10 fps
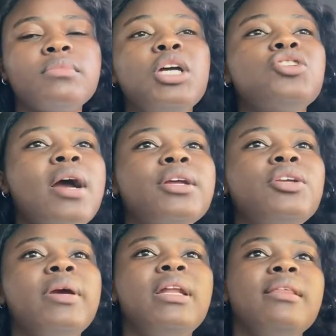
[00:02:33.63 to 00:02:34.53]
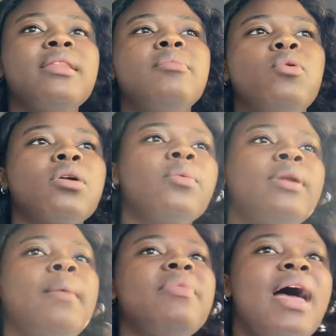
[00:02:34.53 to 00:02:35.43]
trying to do anything in the morning when
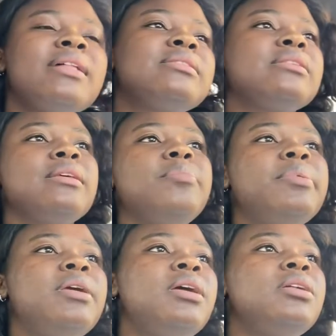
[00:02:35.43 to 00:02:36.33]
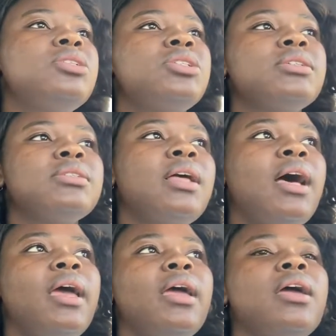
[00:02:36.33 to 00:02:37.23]
I'm that sleepy, it's just
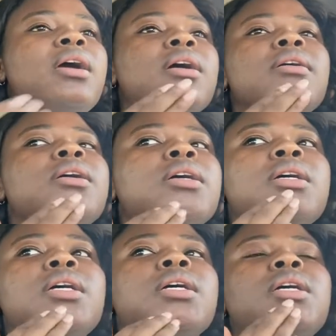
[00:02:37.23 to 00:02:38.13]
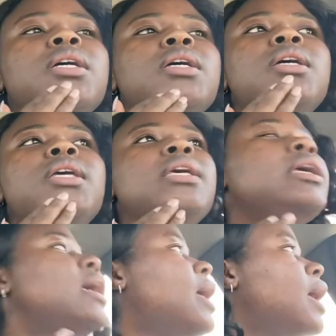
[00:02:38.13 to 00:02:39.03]
like,
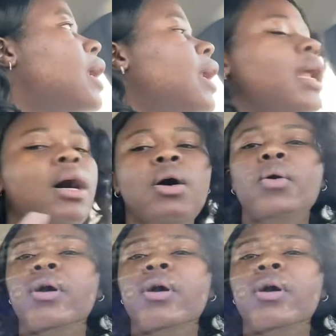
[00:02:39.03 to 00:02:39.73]
yeah, no.